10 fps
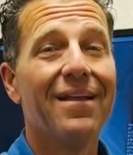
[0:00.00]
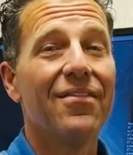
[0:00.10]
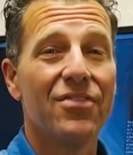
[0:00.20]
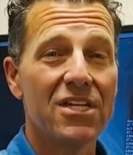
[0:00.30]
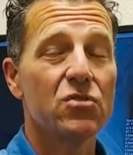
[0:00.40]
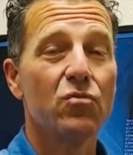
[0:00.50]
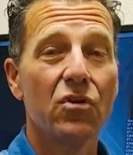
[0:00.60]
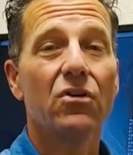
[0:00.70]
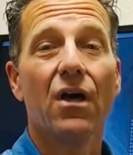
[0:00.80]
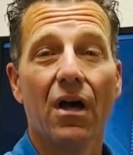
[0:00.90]
This will
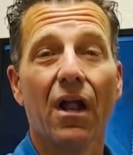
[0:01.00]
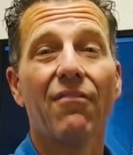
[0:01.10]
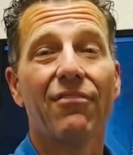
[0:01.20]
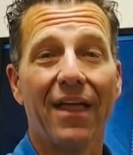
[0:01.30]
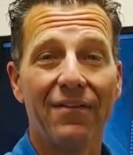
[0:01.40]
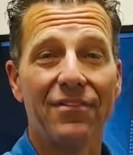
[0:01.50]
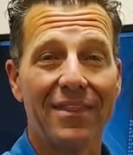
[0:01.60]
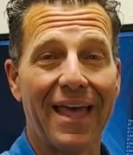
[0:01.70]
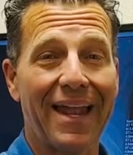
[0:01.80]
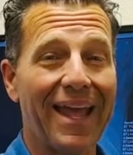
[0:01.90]
cut off life to
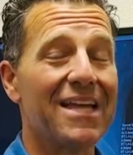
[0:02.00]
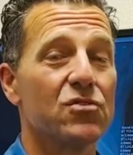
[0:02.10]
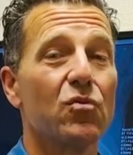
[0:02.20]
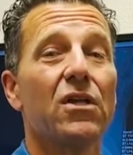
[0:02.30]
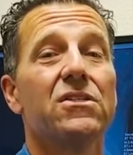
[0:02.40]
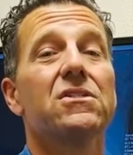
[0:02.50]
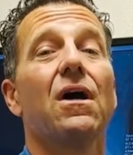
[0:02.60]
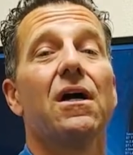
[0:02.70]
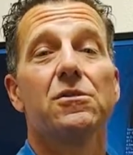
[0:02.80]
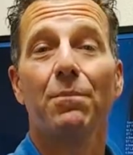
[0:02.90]
that, as well as
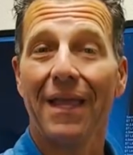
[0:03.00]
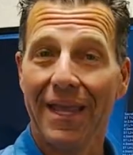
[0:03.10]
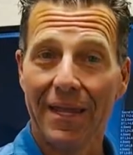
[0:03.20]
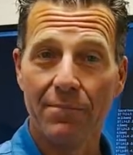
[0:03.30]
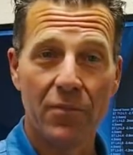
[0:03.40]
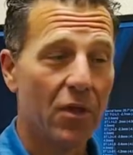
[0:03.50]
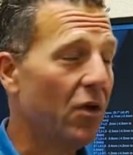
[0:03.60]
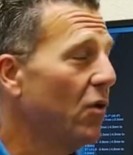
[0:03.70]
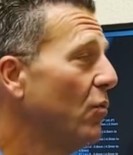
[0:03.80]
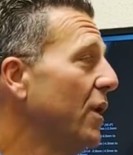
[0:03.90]
cause pain.
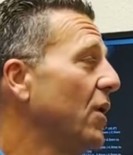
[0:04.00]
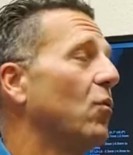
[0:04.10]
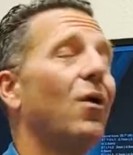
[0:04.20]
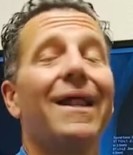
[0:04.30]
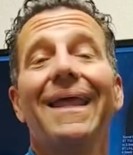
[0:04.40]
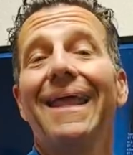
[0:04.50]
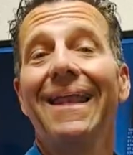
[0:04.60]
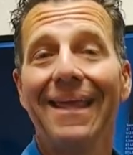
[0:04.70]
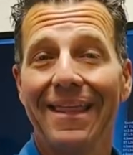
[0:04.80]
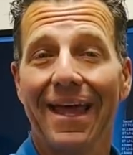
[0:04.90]
We don't want
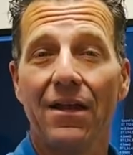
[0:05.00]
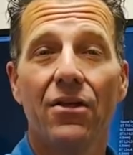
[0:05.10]
any of that.